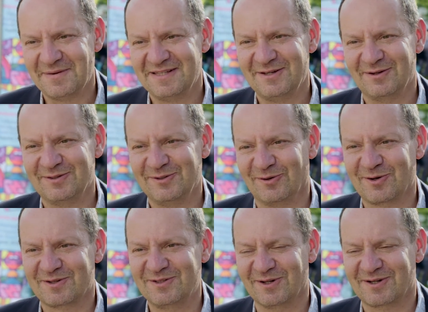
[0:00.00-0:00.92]

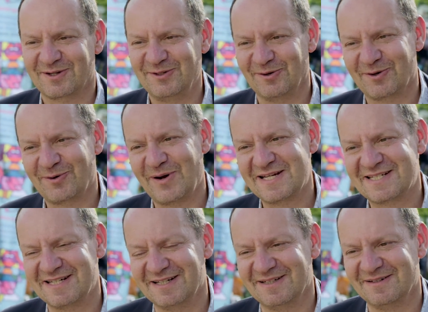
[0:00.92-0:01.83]
Your
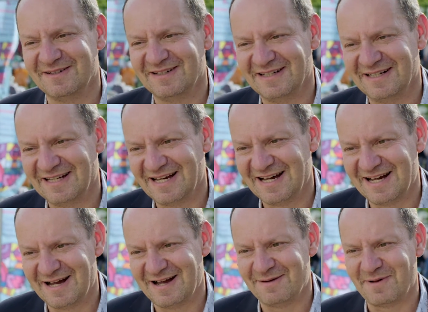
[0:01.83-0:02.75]
question
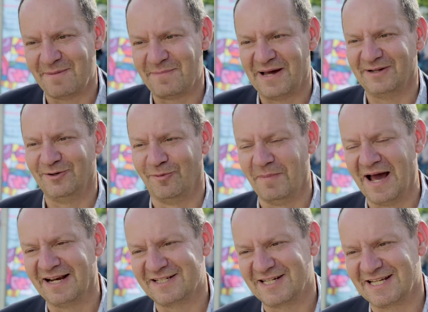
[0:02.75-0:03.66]
about
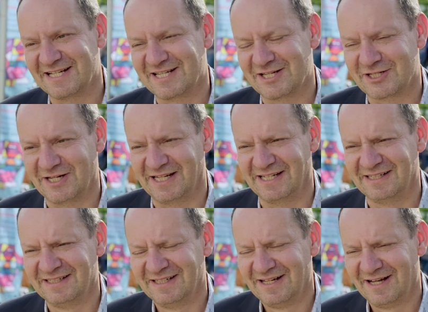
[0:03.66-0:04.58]
normality existing